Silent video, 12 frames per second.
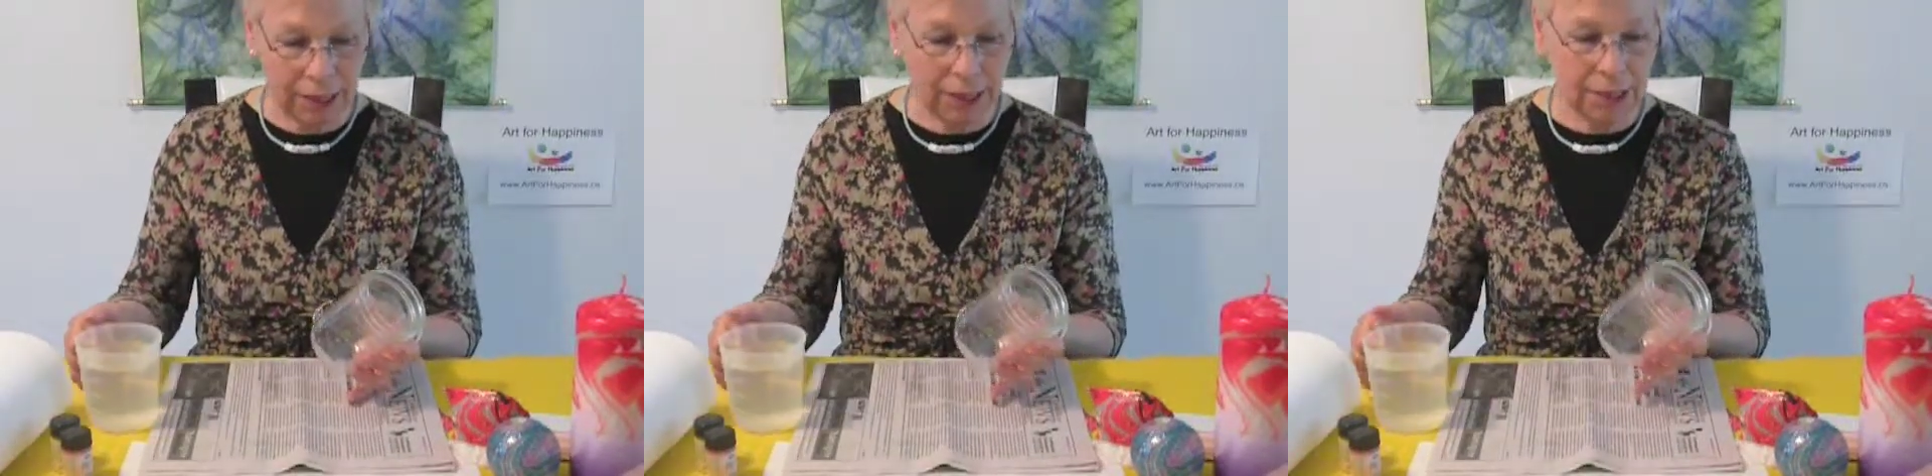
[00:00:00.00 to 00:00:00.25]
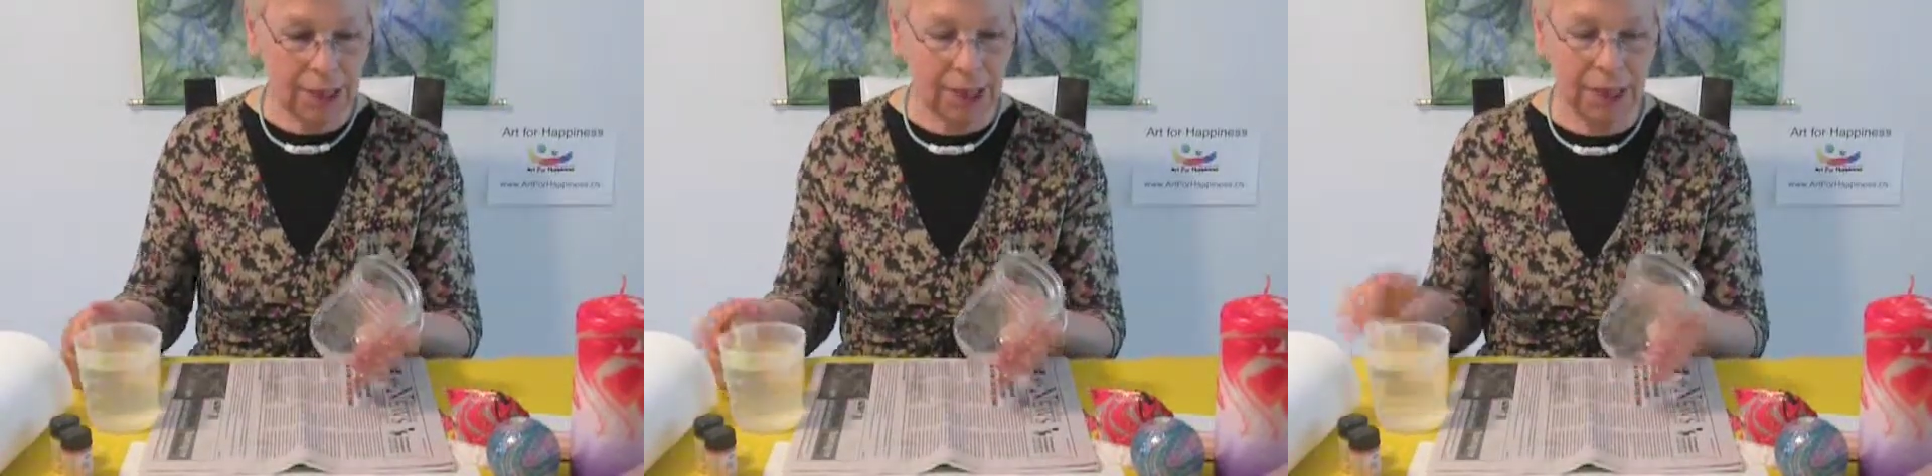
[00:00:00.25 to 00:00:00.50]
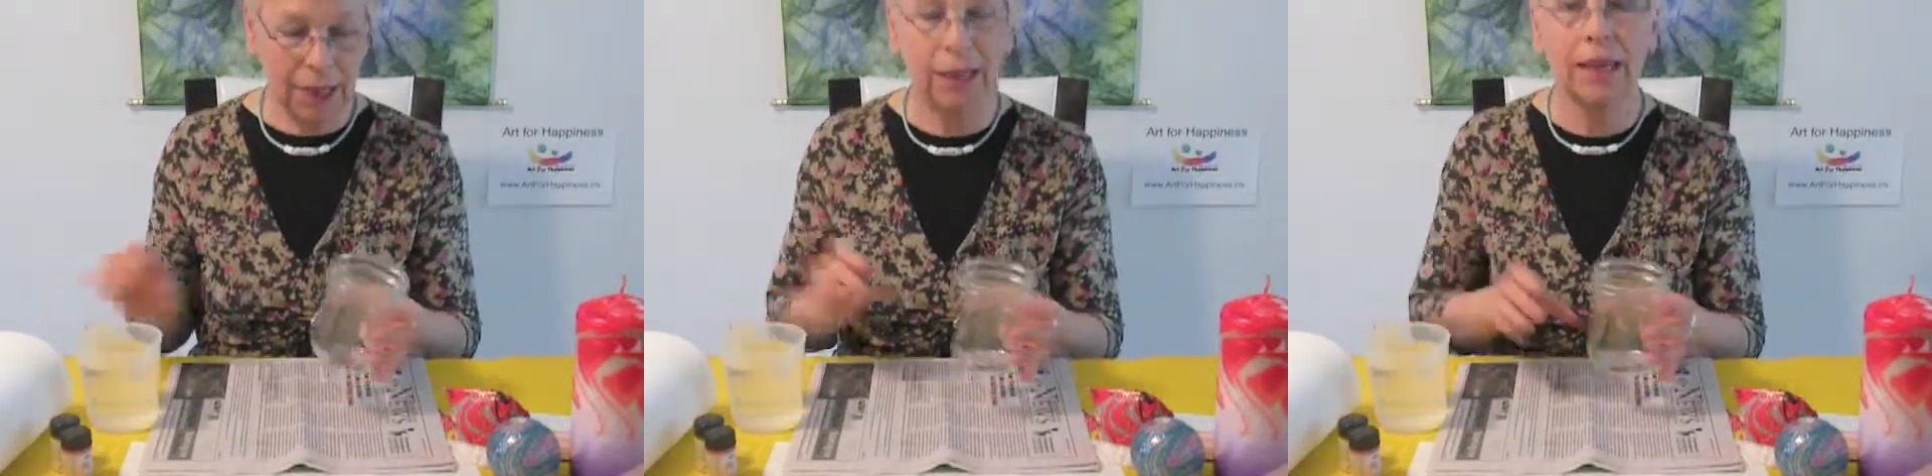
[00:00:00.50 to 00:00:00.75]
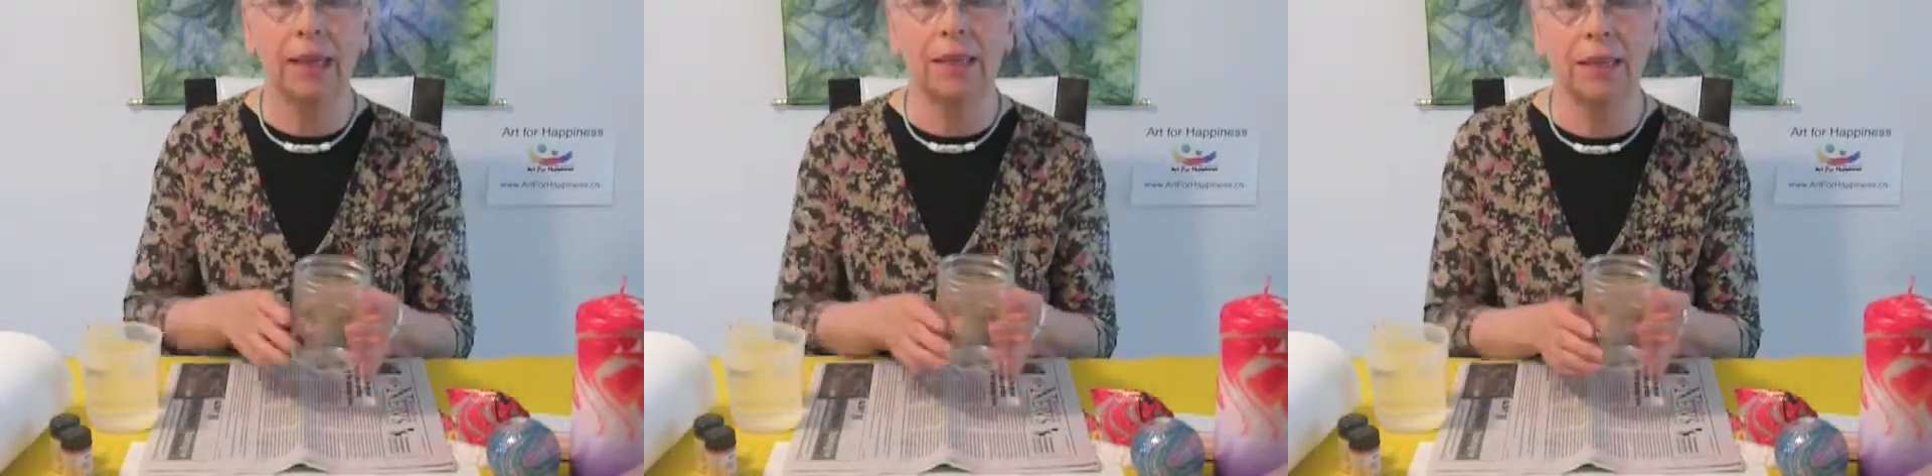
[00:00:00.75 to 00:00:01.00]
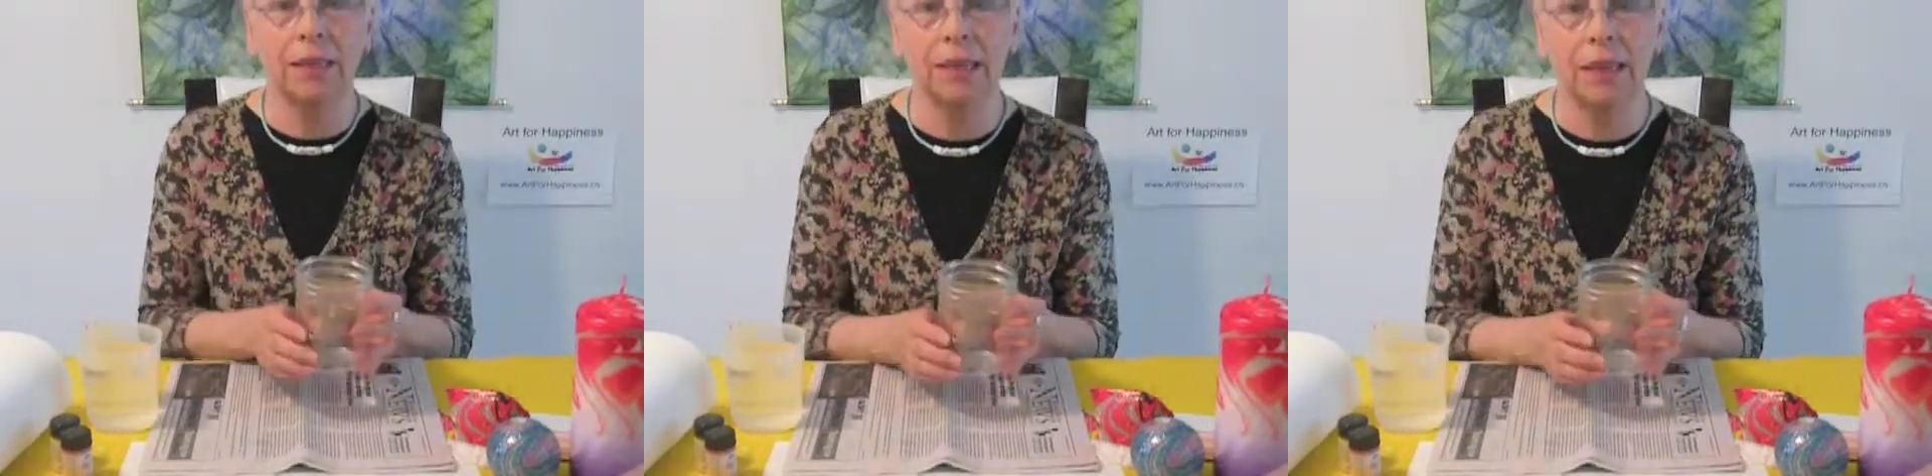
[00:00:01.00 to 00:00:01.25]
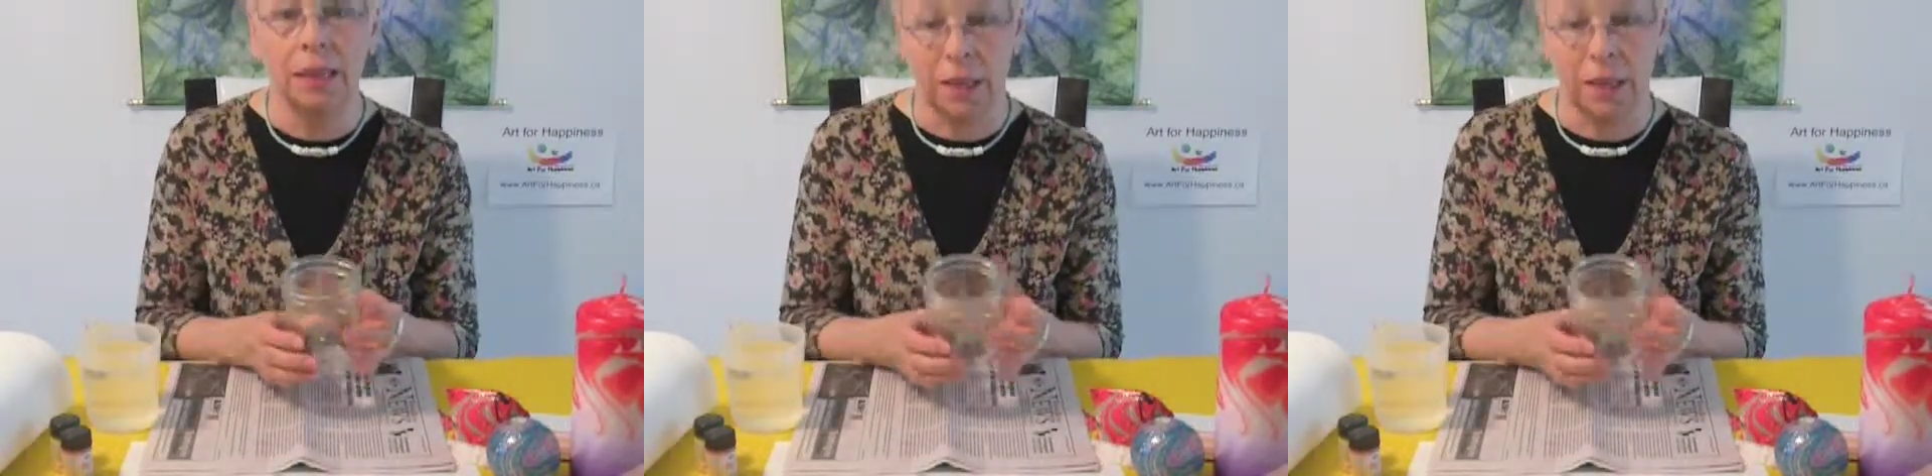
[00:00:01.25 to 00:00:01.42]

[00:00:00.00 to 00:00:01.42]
can take in